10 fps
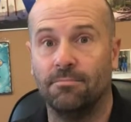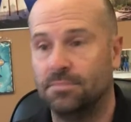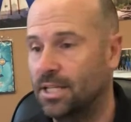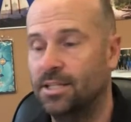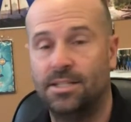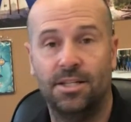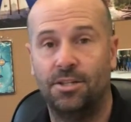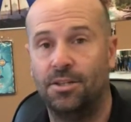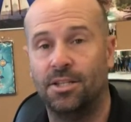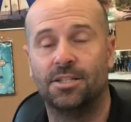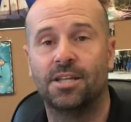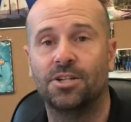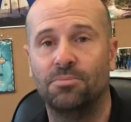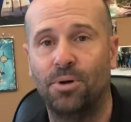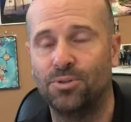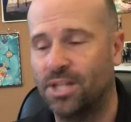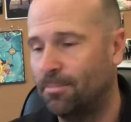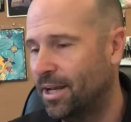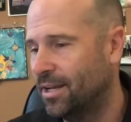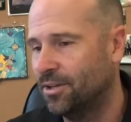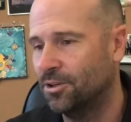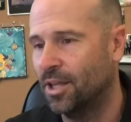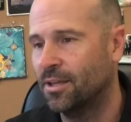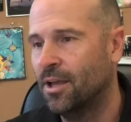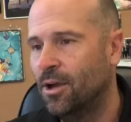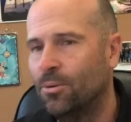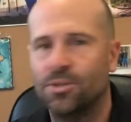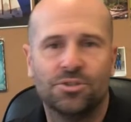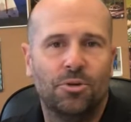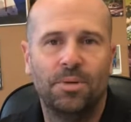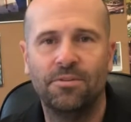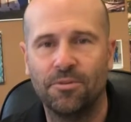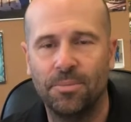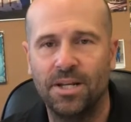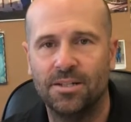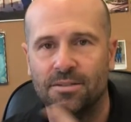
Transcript: say you did the discussion post on Monday and you're like, well, there's nobody for me to